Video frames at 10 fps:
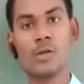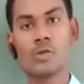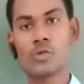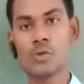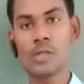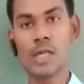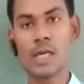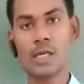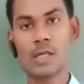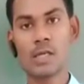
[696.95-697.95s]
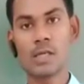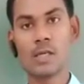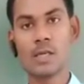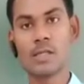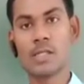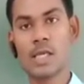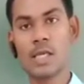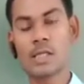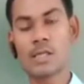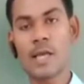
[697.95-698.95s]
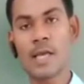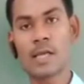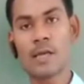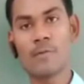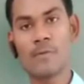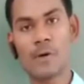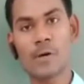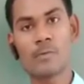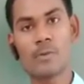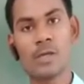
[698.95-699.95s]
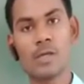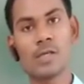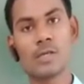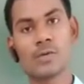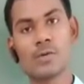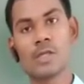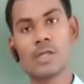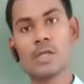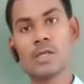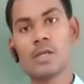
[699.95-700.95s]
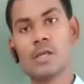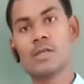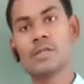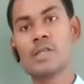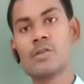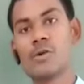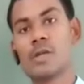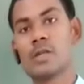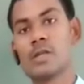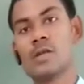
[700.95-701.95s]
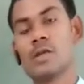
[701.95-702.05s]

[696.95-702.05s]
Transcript: so that there the angle formed is only the 0 degree.